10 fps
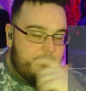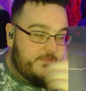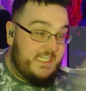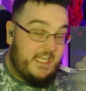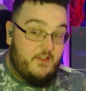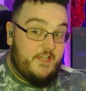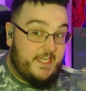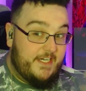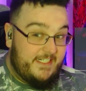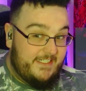See, I like
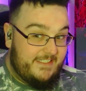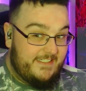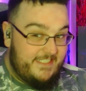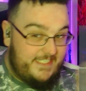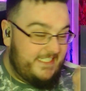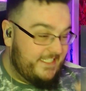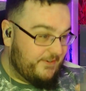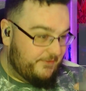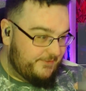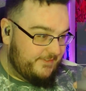her. She's
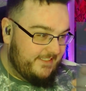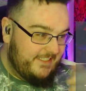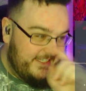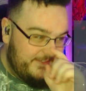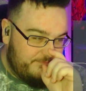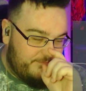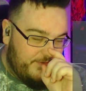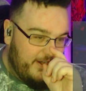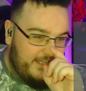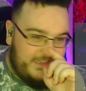cool.
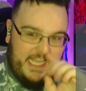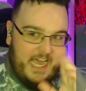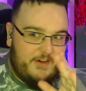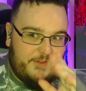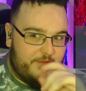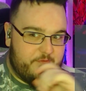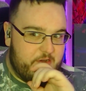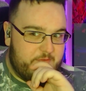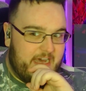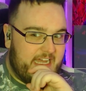But that other
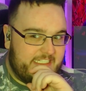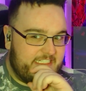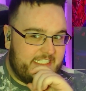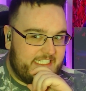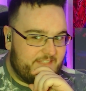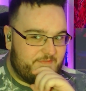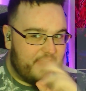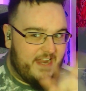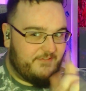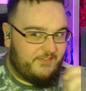one, man, she's
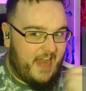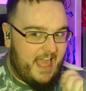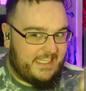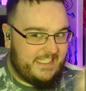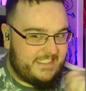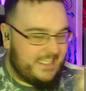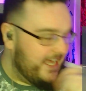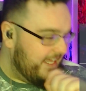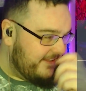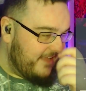red flaggy to
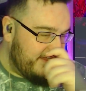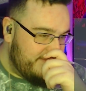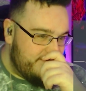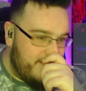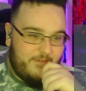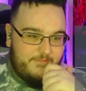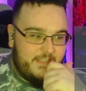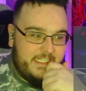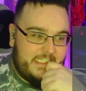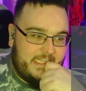hell. I am not
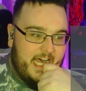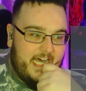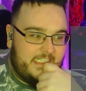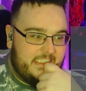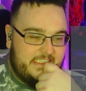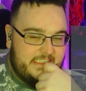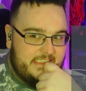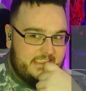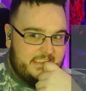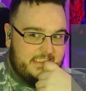feeling that.
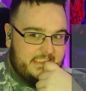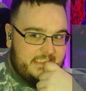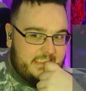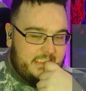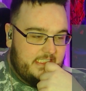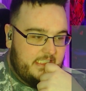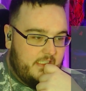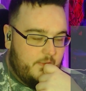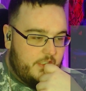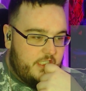
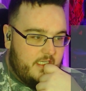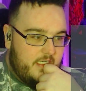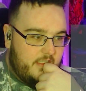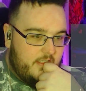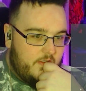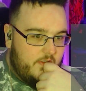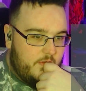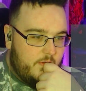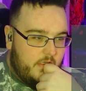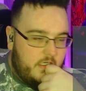What's she gonna
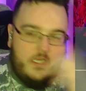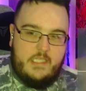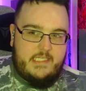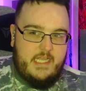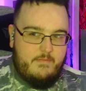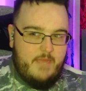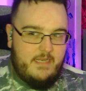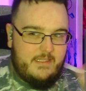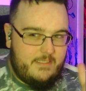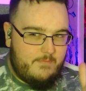do? Like I say,
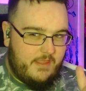man, this is my